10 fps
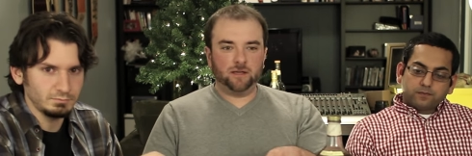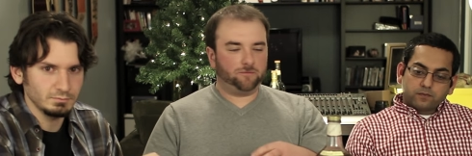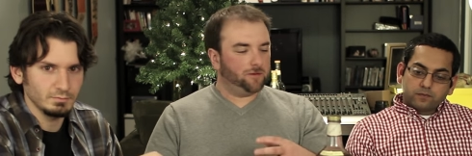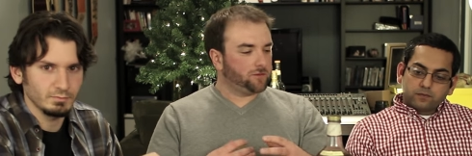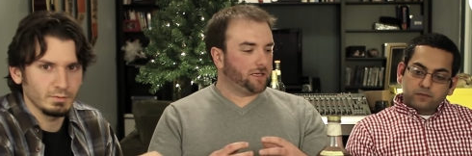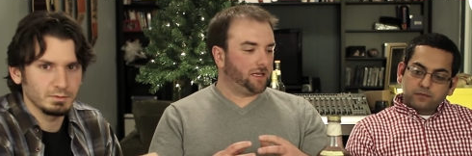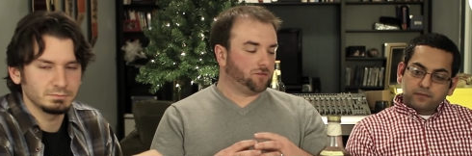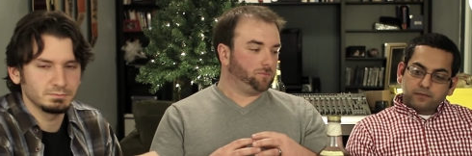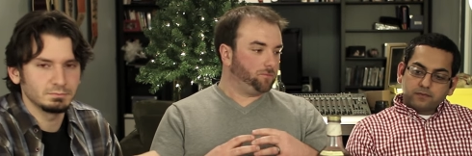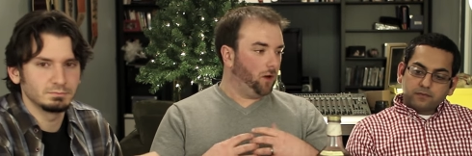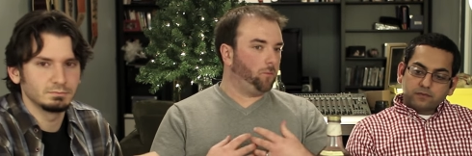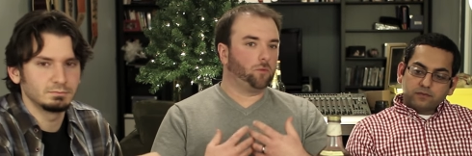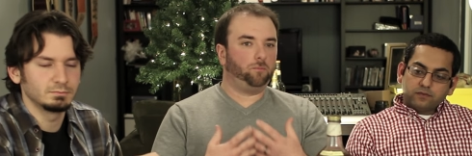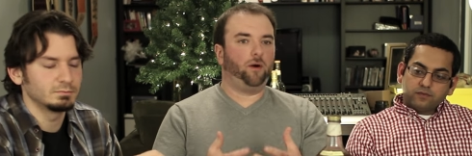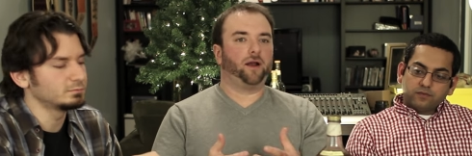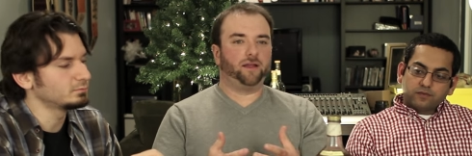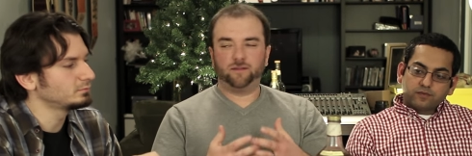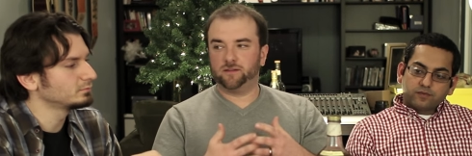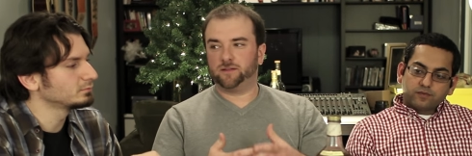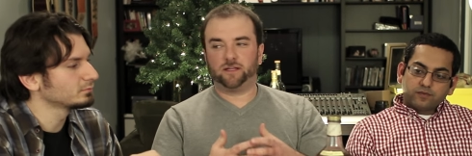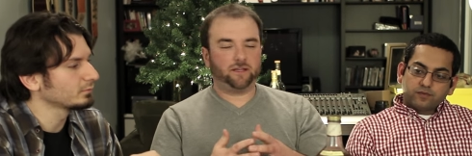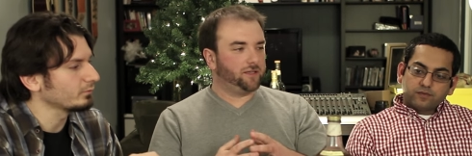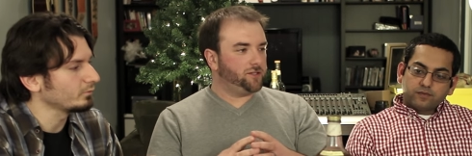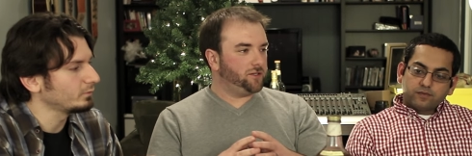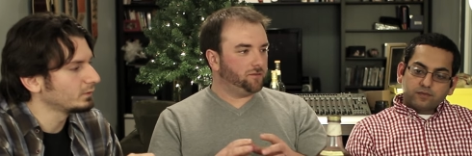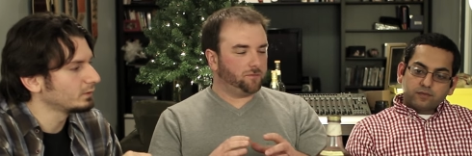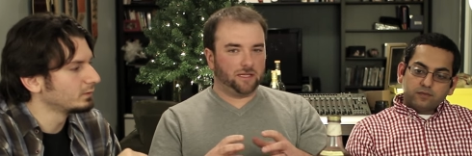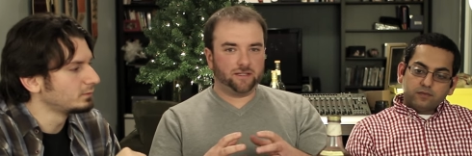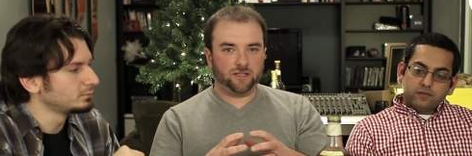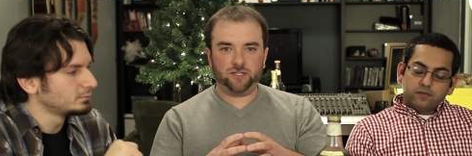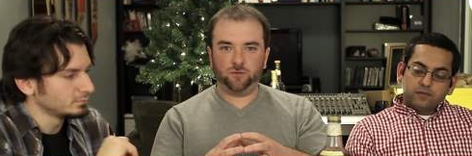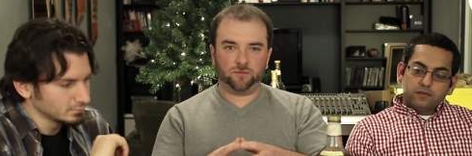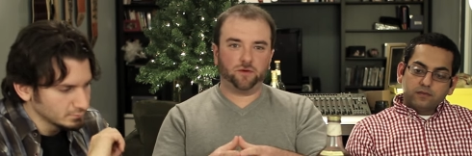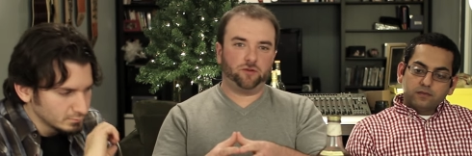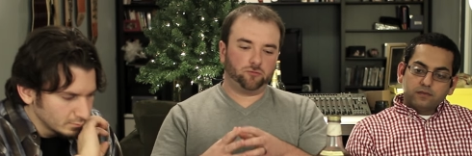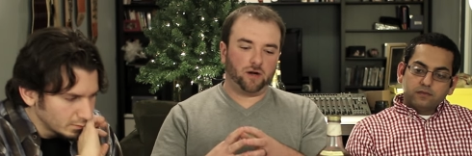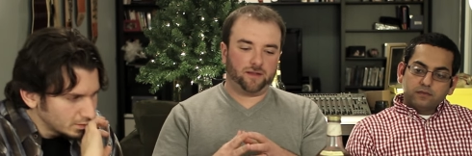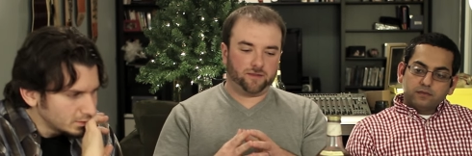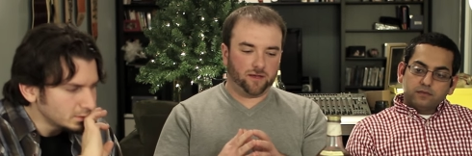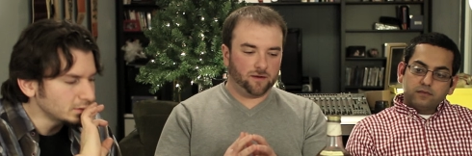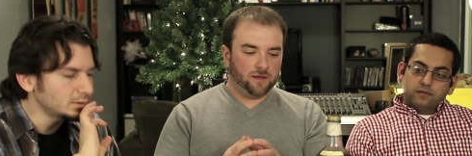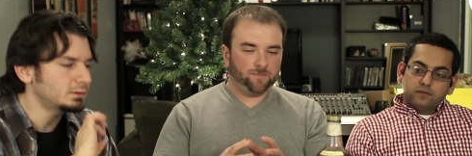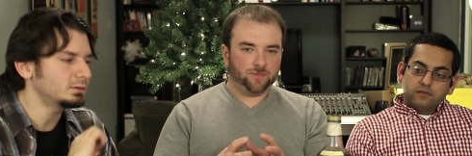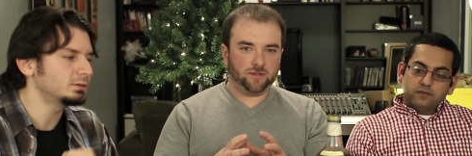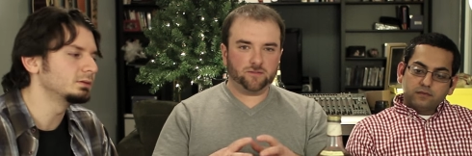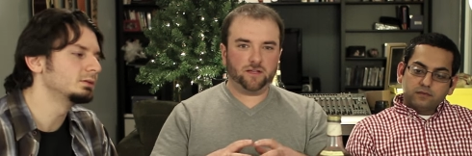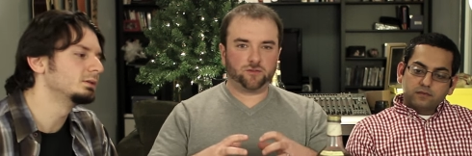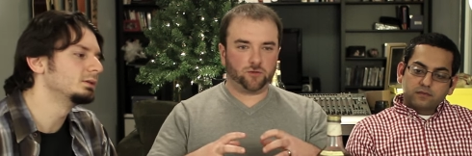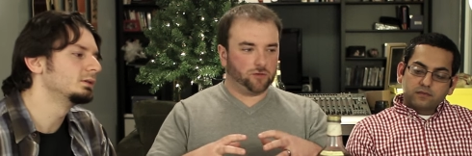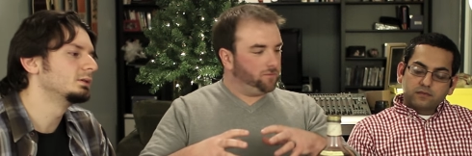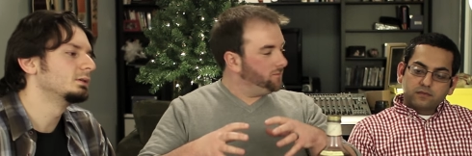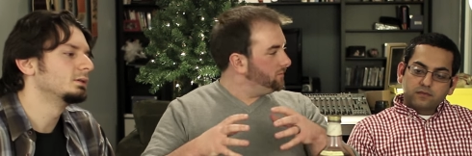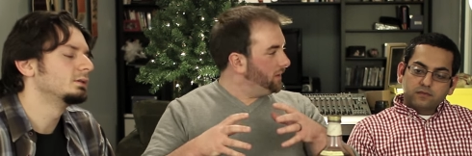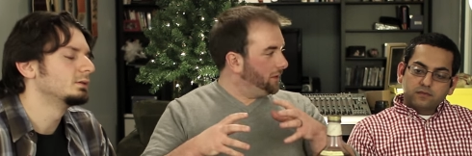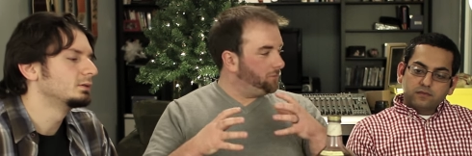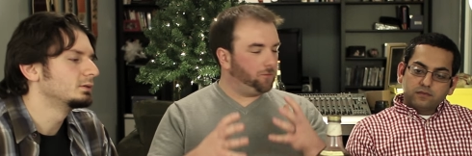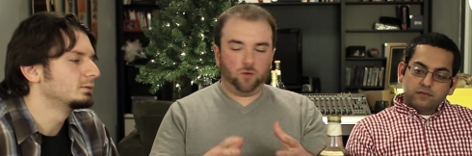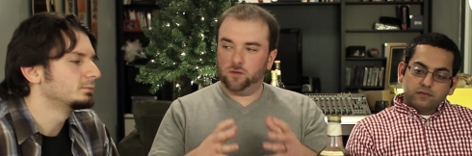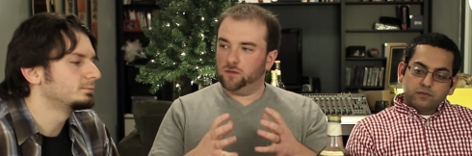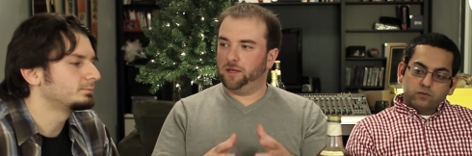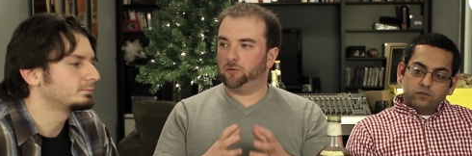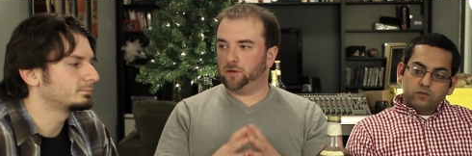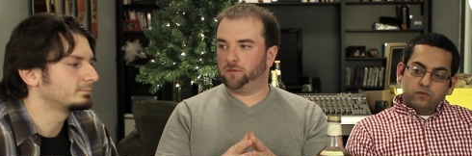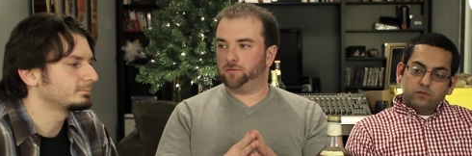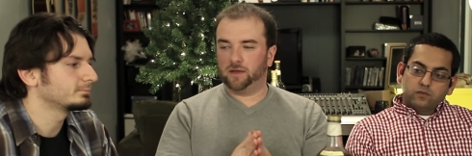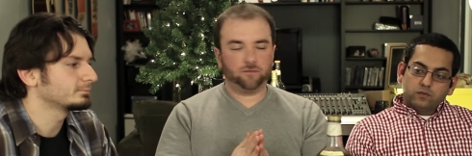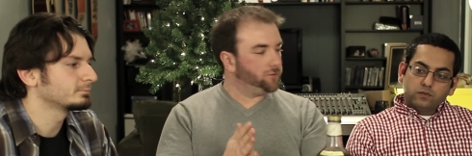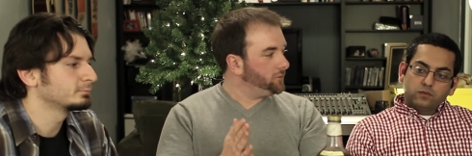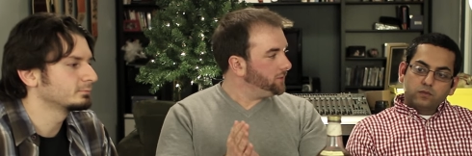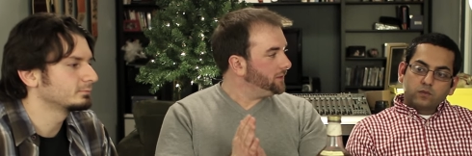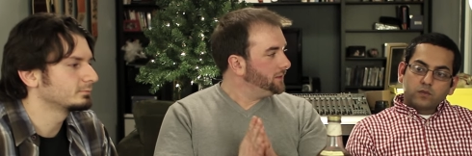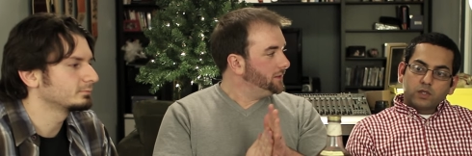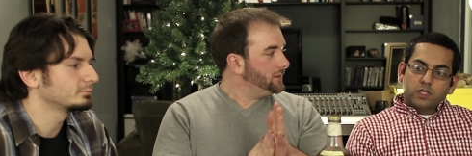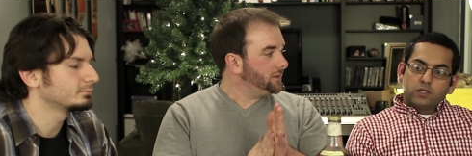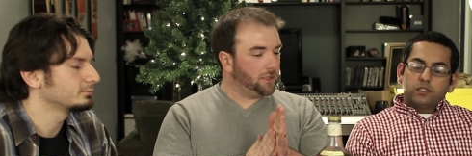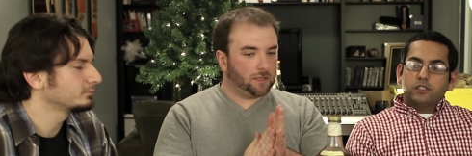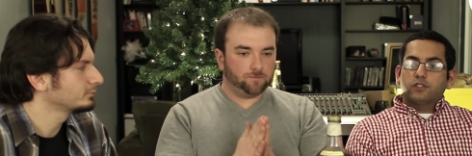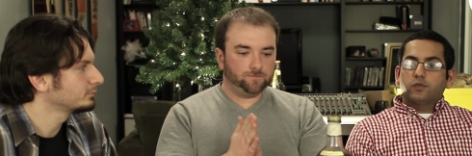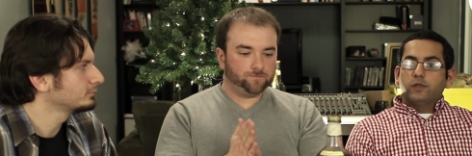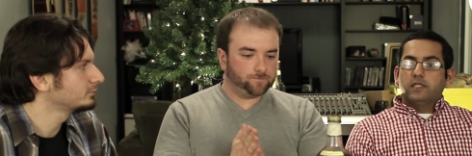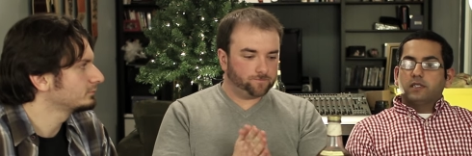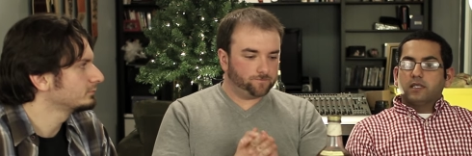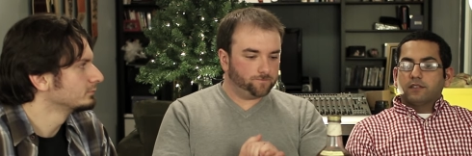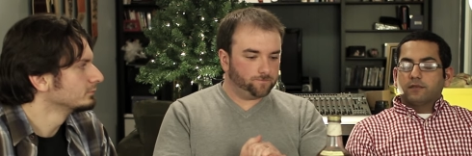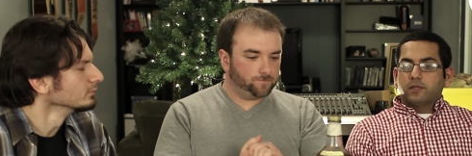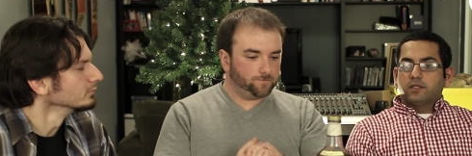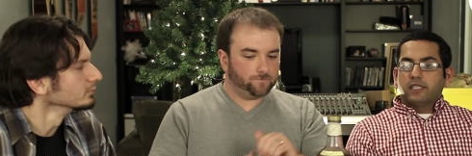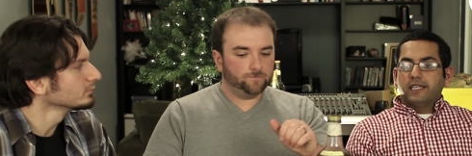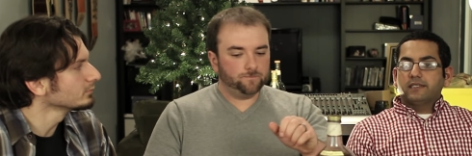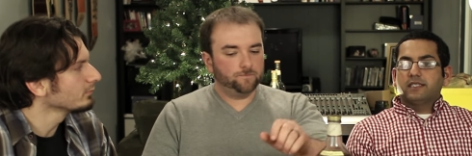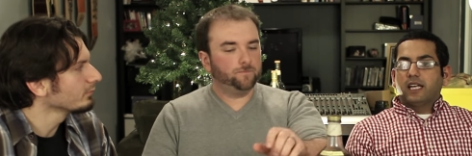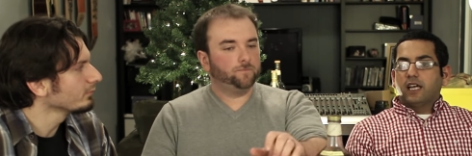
Speaker 1: And it feels like it has a lot more body than the Glenkinchie. The Glenkinchie was very dry then. This still has a good, like, full lingering flavor to it. This um, is sweet, like from the taste and